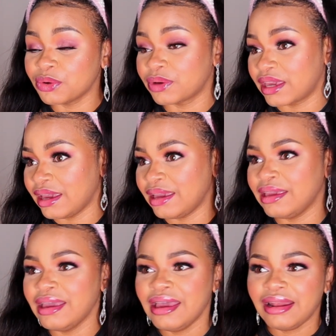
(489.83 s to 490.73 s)

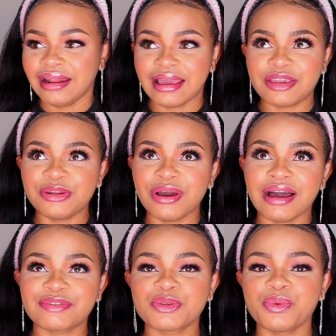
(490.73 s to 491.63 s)
Okay, like you don't
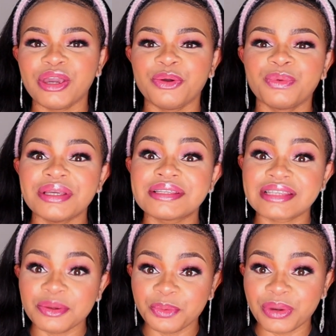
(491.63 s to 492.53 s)
have to wear your wig
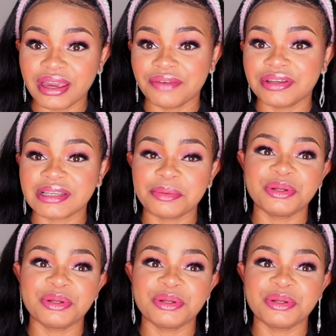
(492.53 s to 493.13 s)
same way every time,